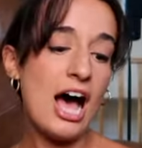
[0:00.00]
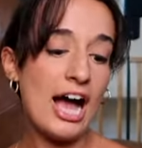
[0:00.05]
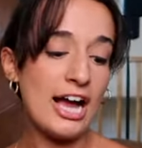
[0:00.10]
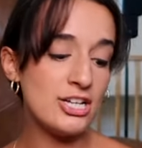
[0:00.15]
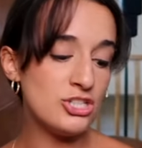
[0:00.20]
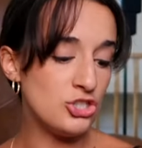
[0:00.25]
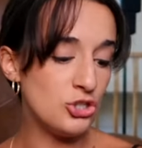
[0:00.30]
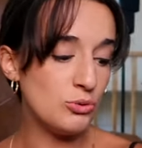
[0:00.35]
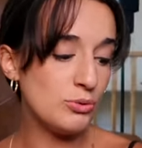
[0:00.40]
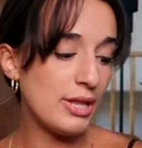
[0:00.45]

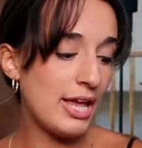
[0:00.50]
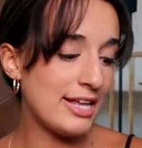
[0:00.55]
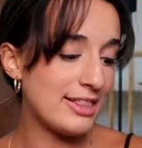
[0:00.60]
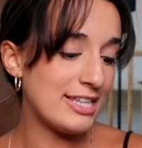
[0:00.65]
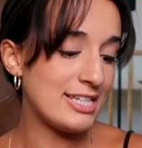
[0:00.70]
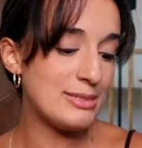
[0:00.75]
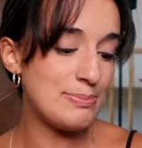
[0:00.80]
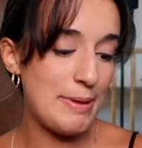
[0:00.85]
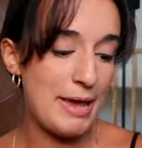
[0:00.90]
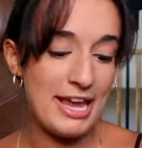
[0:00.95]
I do like
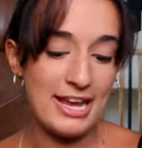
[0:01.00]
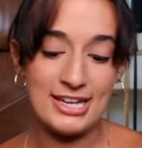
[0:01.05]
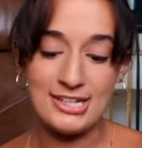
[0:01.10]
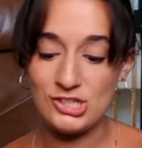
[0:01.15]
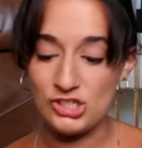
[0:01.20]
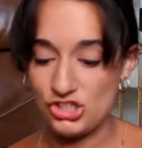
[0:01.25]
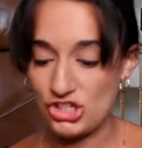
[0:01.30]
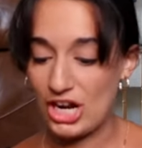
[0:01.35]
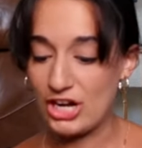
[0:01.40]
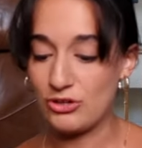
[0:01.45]
this bag
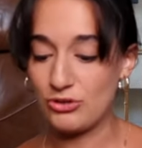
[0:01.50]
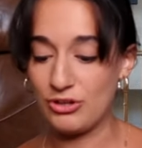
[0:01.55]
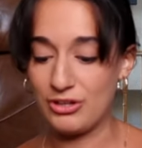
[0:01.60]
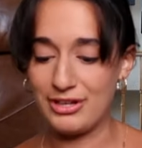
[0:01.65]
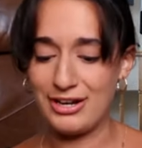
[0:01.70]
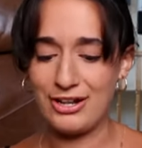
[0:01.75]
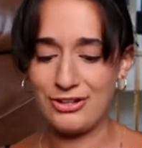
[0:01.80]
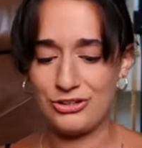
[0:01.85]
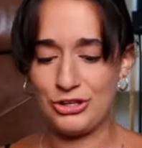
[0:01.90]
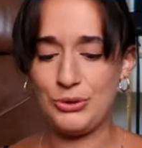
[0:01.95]
in general,
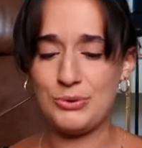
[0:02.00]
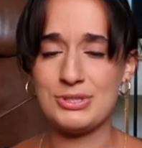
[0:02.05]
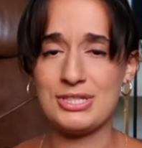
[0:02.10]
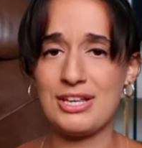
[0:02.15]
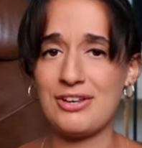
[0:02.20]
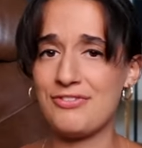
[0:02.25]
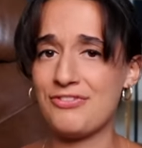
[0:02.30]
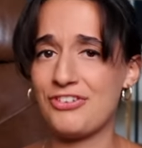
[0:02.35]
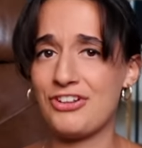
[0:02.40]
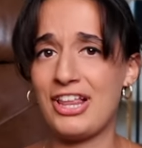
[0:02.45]
and I'll use
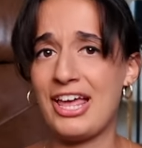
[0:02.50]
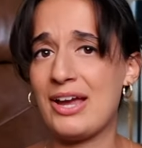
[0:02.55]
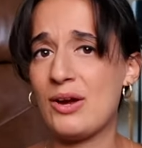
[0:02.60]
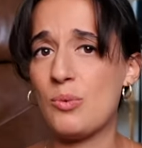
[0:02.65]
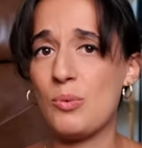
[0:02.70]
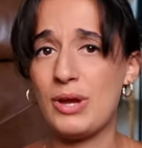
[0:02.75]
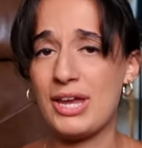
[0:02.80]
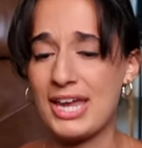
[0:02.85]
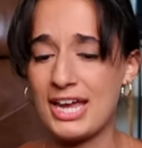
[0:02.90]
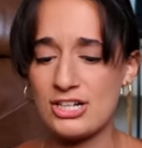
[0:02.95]
it for
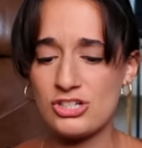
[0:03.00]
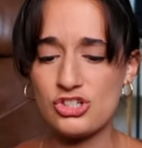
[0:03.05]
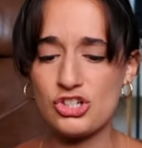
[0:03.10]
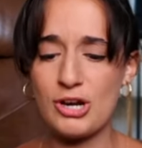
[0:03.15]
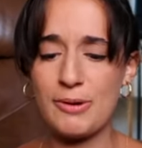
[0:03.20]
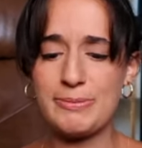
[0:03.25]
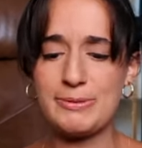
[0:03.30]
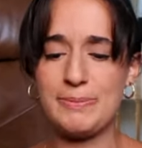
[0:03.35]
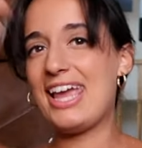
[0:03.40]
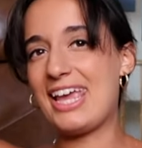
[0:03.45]
like weekend
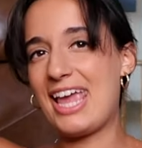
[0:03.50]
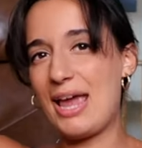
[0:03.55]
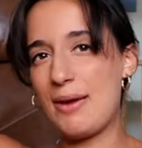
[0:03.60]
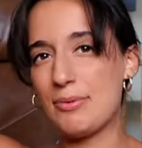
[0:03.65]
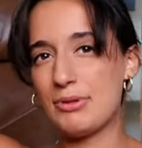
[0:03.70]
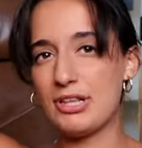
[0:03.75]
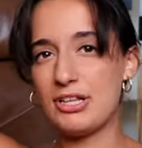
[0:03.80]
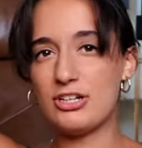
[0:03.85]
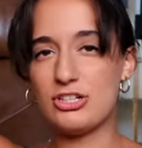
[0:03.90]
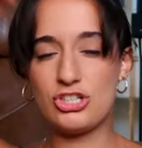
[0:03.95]
trips. It came
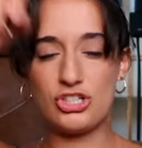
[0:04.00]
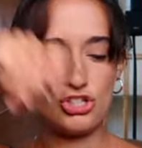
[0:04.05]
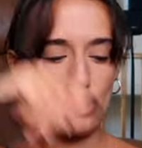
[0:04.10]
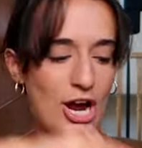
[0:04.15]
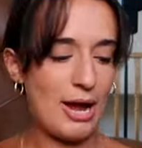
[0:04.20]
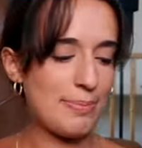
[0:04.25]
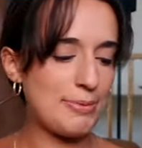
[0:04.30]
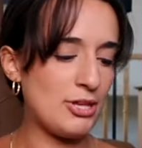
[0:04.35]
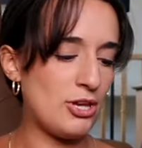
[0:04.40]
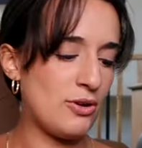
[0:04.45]
with a little
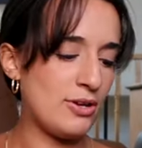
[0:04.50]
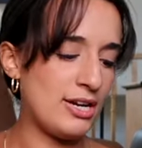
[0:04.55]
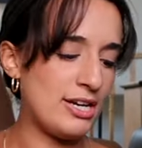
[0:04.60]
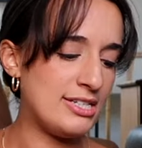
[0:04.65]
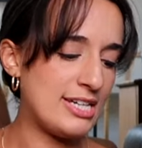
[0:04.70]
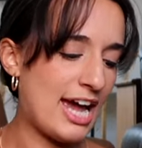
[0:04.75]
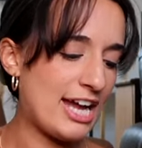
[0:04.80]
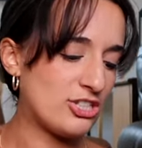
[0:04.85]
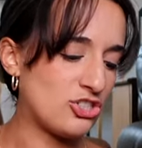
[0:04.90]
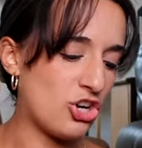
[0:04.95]
strap that you can
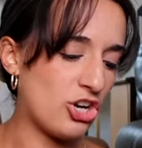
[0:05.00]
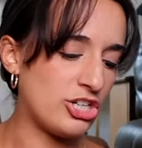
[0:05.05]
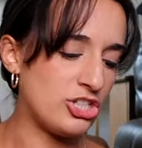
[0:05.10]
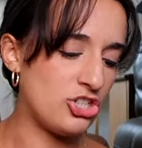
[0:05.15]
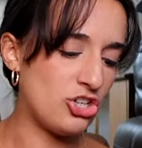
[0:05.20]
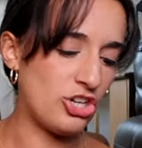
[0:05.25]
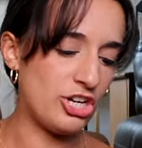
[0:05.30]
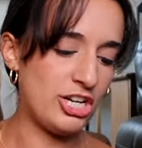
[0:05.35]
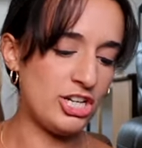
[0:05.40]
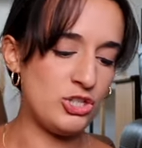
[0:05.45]
attach on and
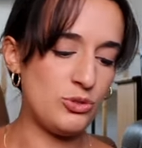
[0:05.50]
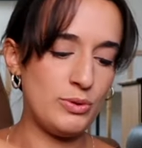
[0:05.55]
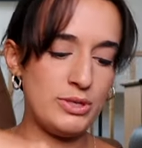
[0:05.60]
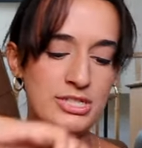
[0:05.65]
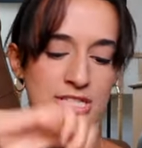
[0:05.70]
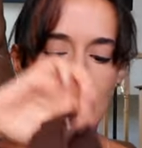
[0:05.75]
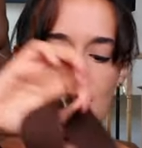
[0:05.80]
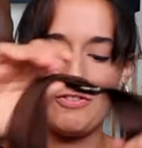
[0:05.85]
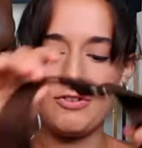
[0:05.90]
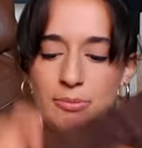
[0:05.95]
turn it into a
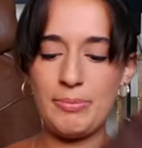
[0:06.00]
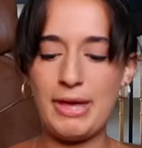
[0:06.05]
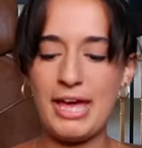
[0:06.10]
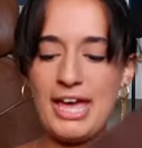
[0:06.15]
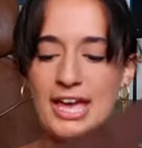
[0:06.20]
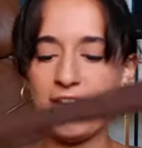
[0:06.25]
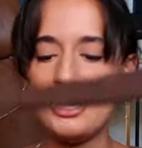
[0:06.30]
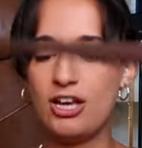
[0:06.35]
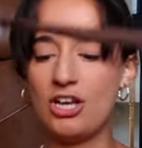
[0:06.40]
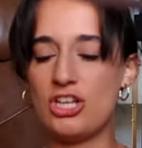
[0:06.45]
duffel
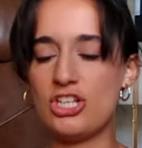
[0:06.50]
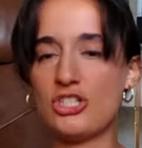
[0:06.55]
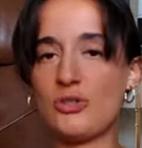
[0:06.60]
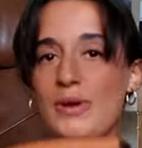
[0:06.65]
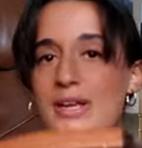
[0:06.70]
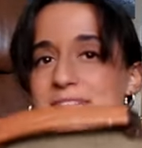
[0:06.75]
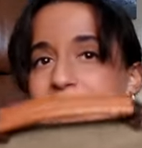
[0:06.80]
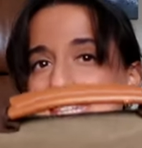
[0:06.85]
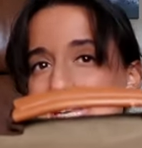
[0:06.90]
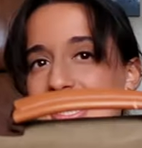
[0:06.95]
bag.
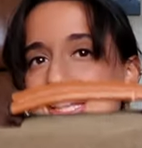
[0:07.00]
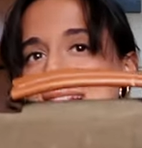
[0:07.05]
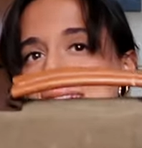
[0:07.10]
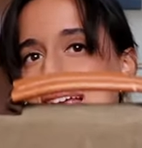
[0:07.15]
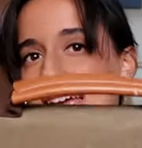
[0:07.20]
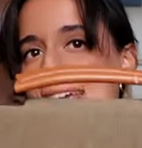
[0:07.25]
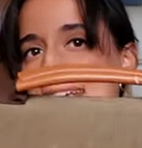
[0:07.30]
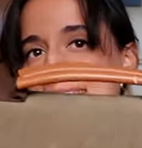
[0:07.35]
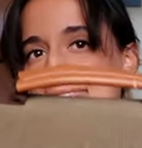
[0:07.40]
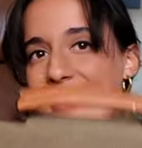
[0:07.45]
So I did
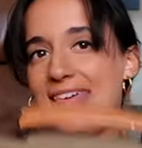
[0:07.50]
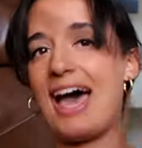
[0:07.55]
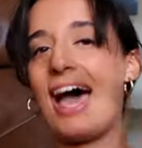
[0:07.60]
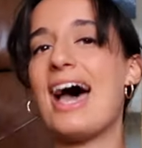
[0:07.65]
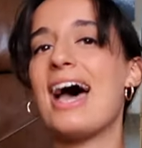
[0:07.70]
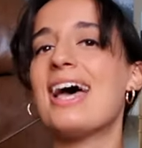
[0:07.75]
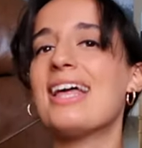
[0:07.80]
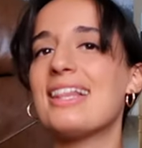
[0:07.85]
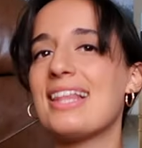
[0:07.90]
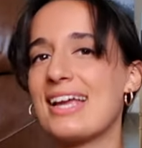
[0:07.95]
like
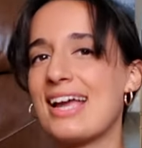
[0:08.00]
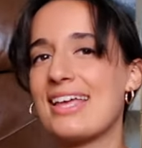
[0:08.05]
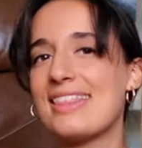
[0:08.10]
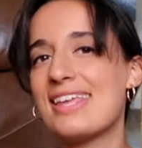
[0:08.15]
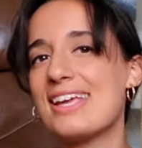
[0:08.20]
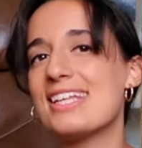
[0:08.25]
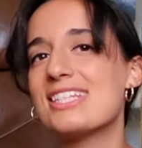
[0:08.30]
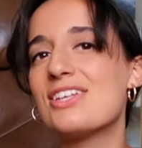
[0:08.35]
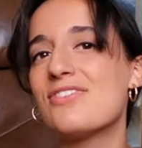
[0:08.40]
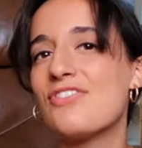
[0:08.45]
that. Like, I
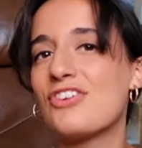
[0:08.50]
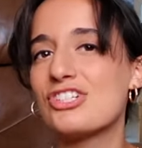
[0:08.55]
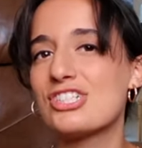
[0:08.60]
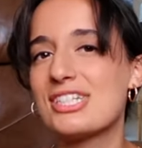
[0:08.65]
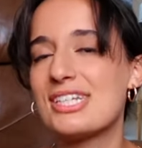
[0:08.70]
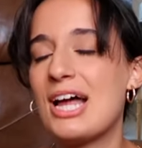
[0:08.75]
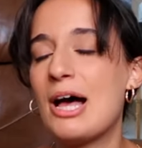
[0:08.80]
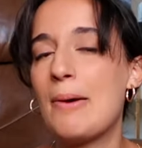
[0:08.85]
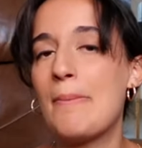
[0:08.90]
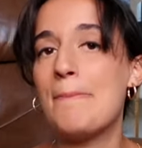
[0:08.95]
think it's a
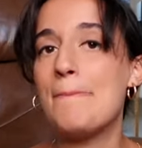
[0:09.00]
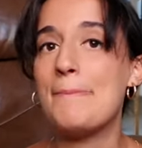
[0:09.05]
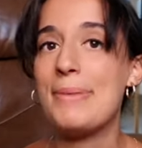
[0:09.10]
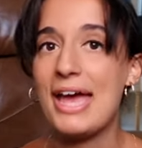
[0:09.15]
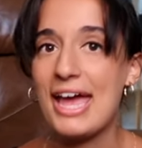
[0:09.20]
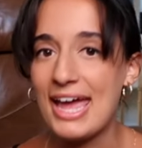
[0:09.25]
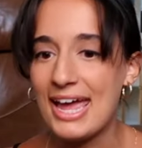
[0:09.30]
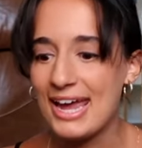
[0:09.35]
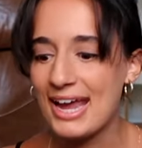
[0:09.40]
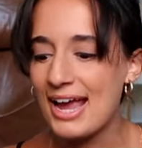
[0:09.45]
versatile
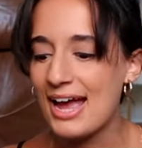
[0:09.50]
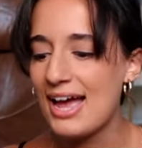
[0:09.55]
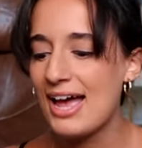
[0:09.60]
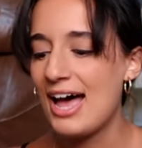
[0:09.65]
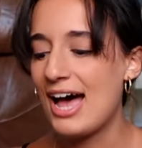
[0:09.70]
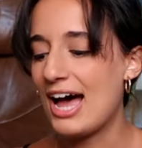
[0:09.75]
bag.